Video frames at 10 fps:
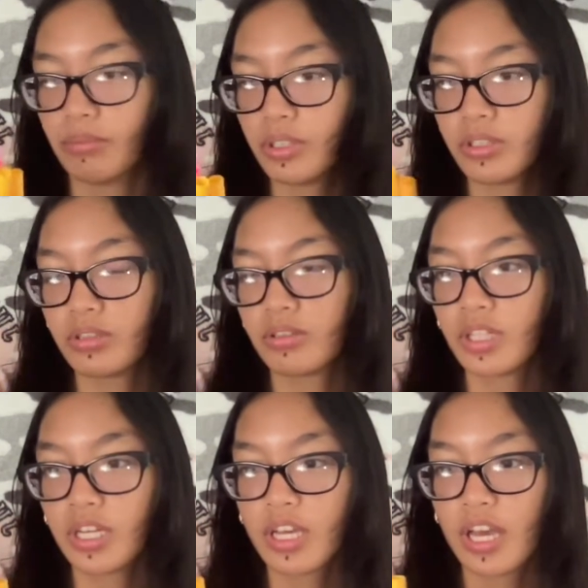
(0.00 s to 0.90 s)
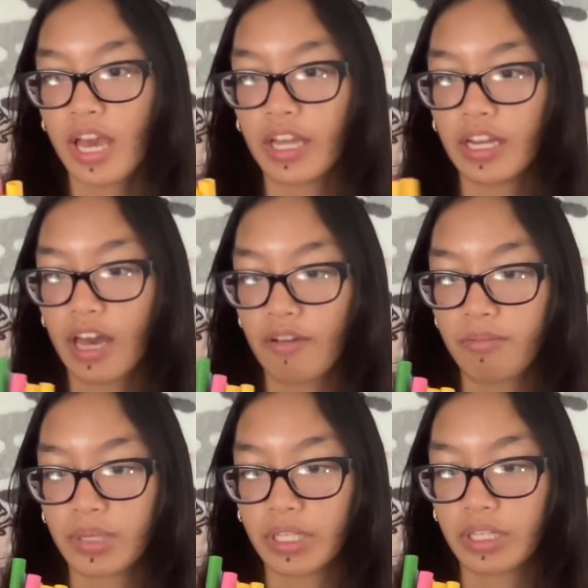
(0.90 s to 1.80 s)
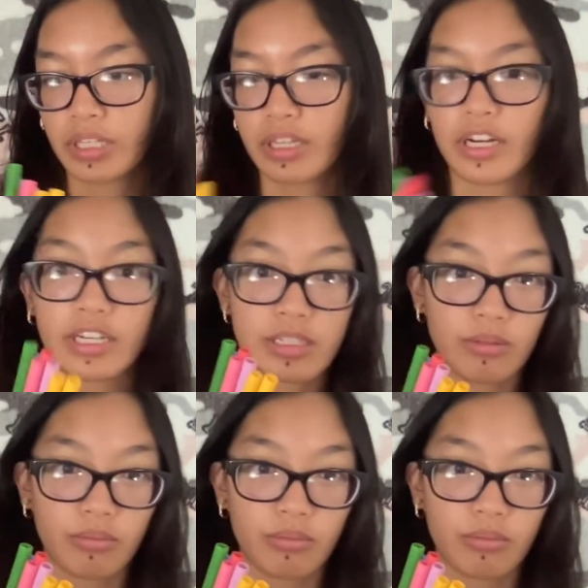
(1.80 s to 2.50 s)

blue, and I have pink in there as